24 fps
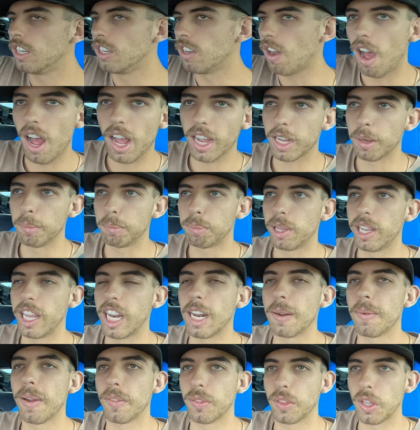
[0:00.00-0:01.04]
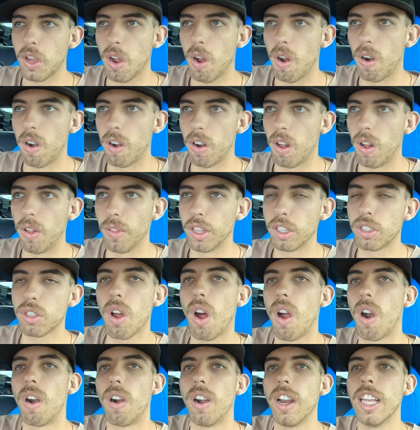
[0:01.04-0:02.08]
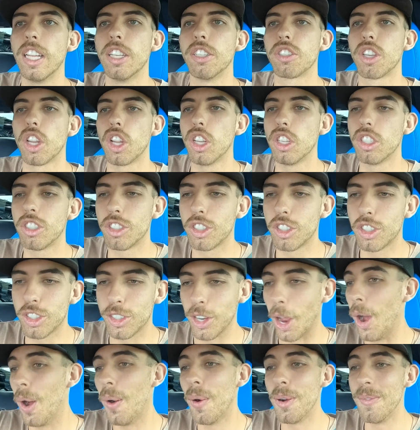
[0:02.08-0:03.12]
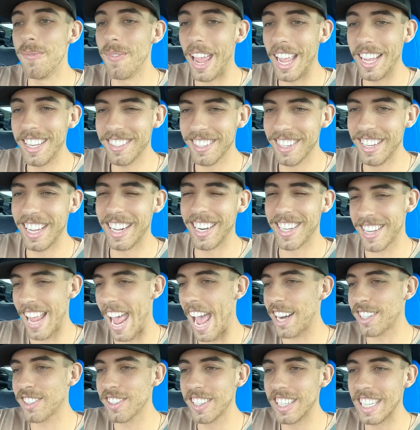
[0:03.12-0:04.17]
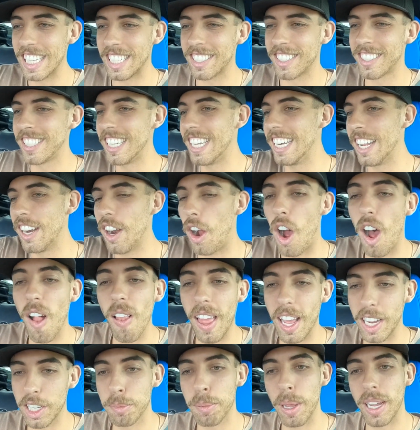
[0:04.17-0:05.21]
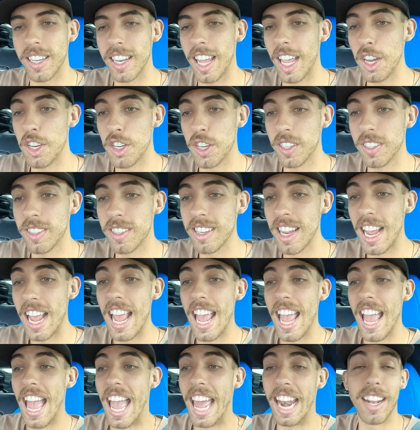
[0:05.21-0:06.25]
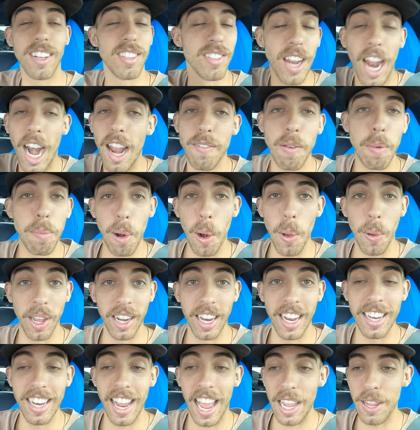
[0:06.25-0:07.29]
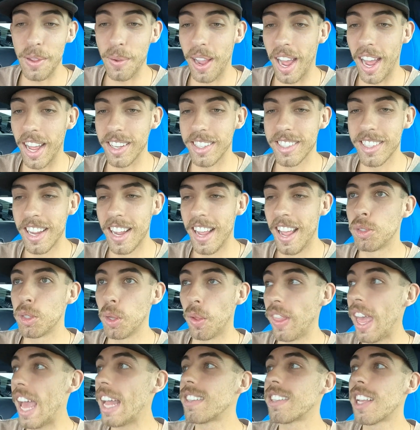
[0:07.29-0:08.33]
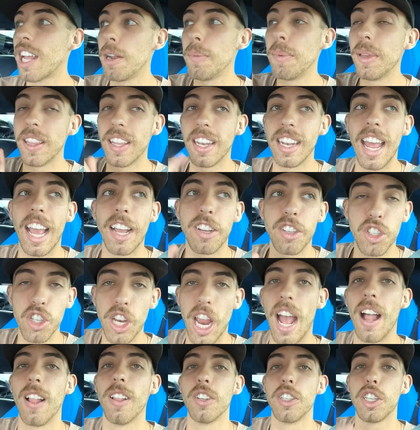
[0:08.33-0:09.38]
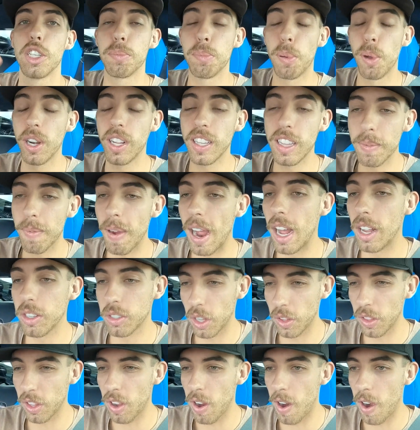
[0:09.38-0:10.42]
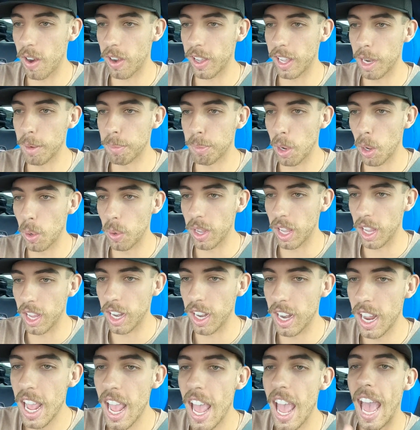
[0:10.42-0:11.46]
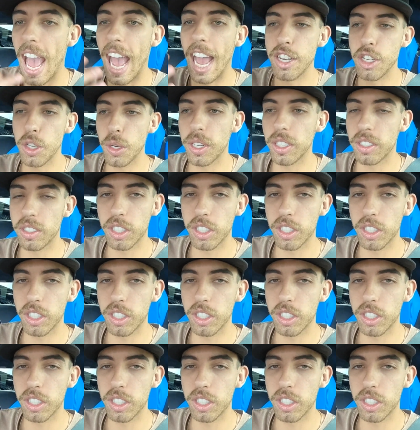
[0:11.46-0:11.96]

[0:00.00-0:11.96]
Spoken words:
not complaining about the car at all. This car is so amazing. It has actually exceeded all expectations, and it's not even broken in yet, you guys. So that's gonna be the next challenge, is putting the miles on the car to get it broke in. As you can